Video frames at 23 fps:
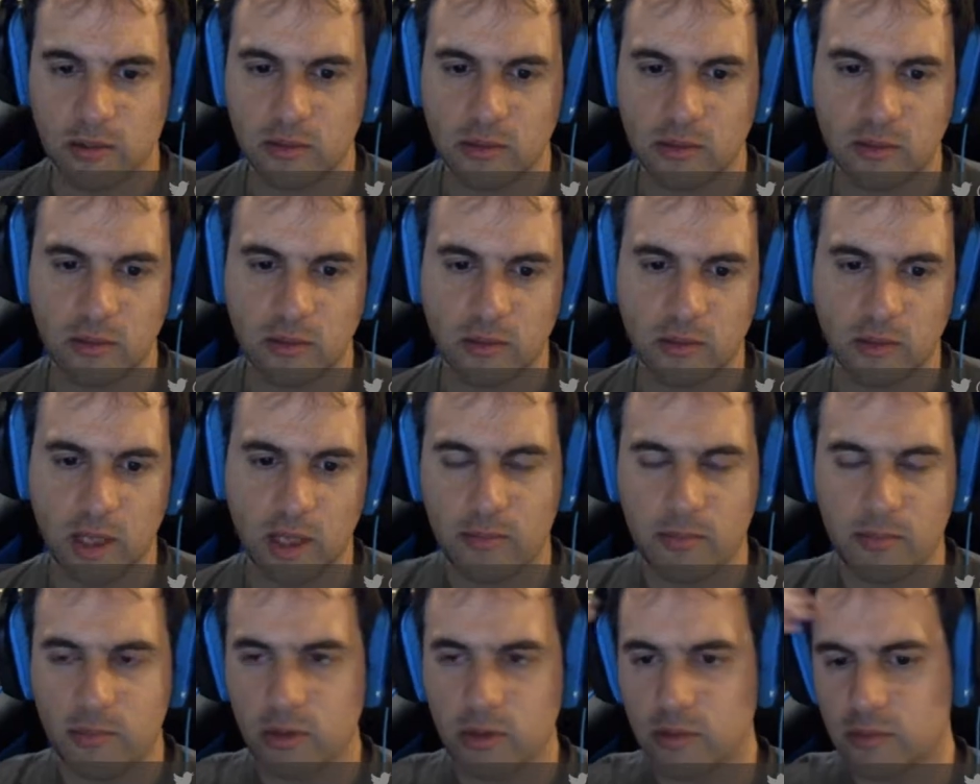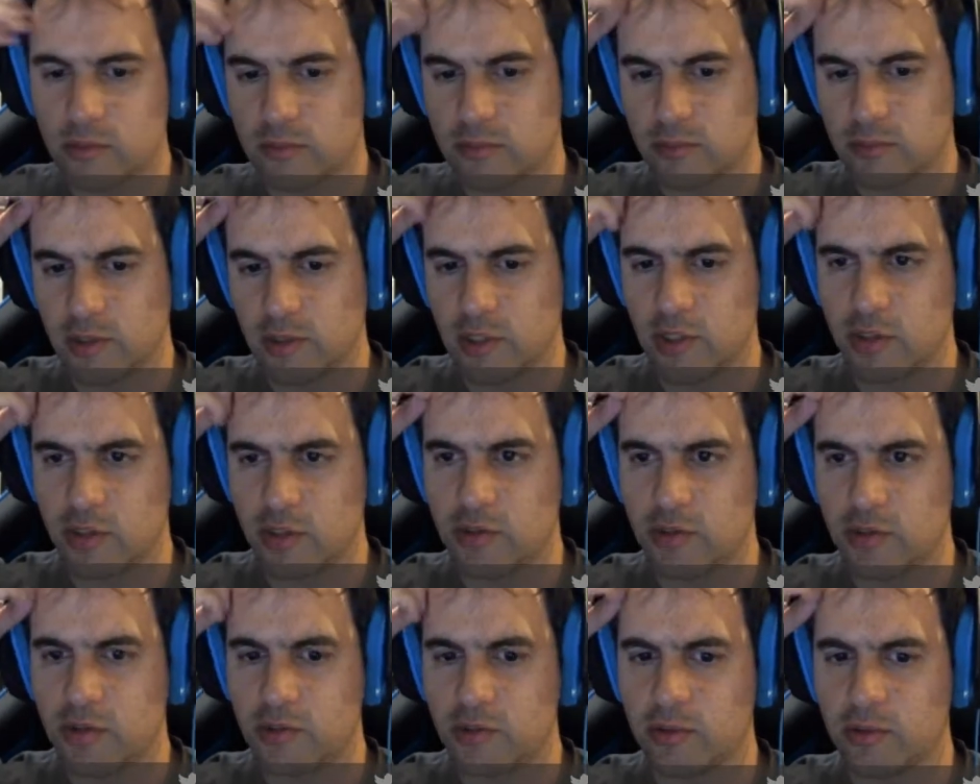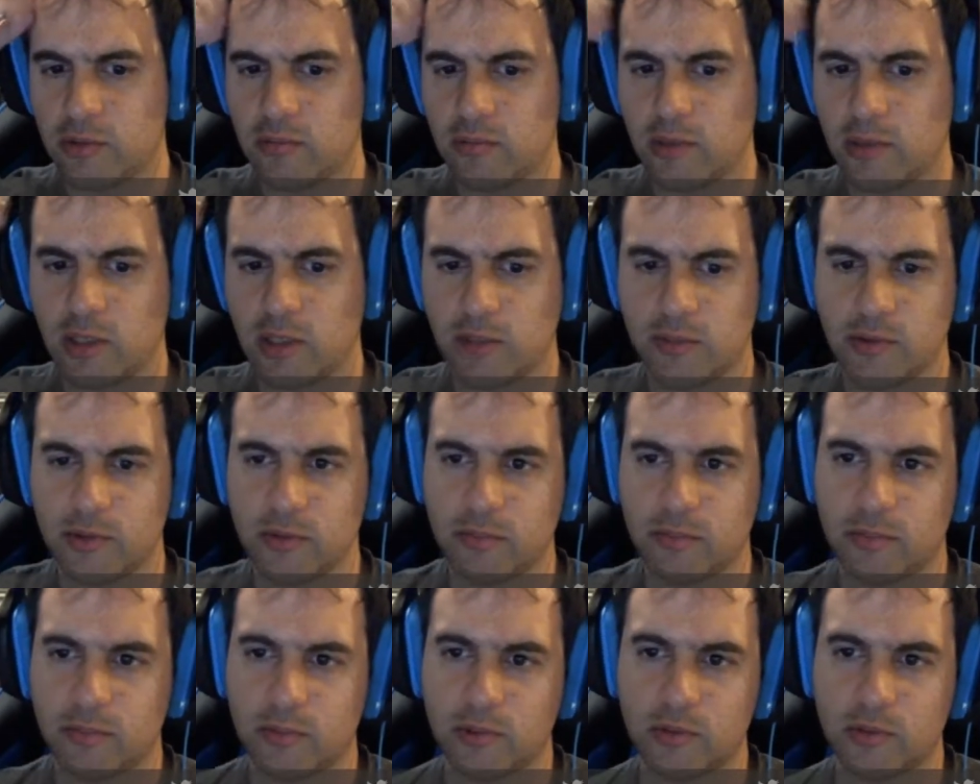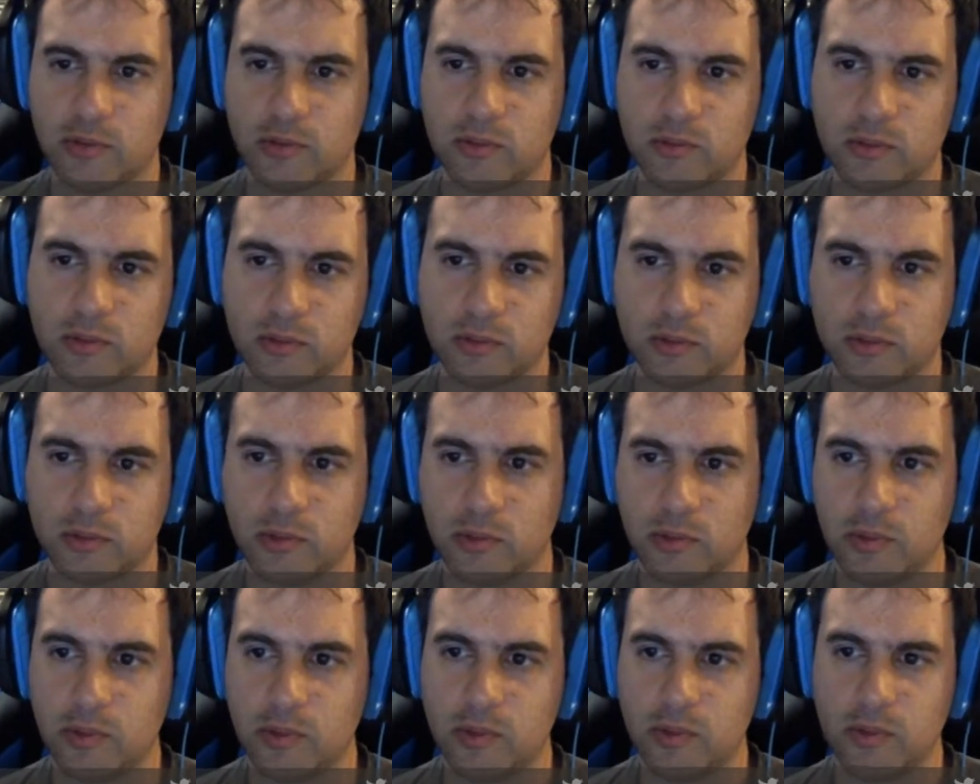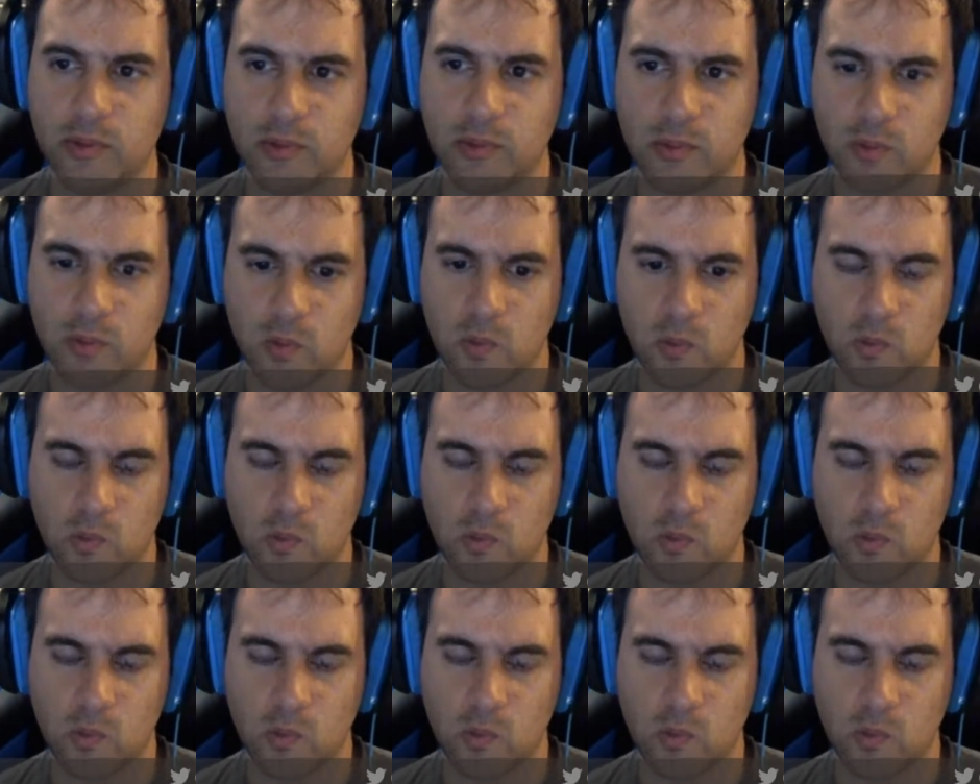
So I'm not really sure what I'm supposed to do.